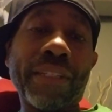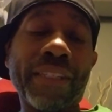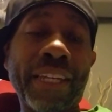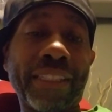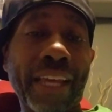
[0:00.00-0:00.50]

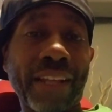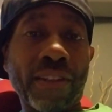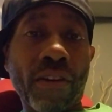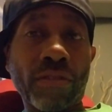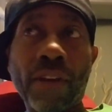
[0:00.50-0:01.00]
eat that,
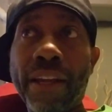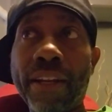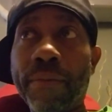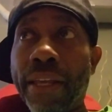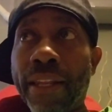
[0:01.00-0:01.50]
dog. So I ended
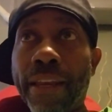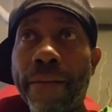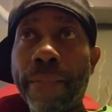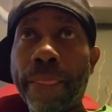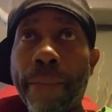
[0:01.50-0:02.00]
up getting like,
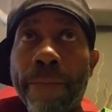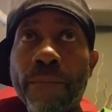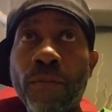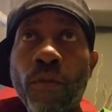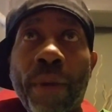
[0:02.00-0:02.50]

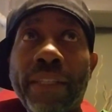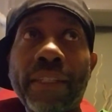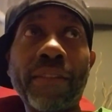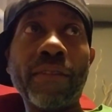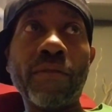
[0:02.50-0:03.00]
so
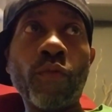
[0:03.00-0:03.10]
basically,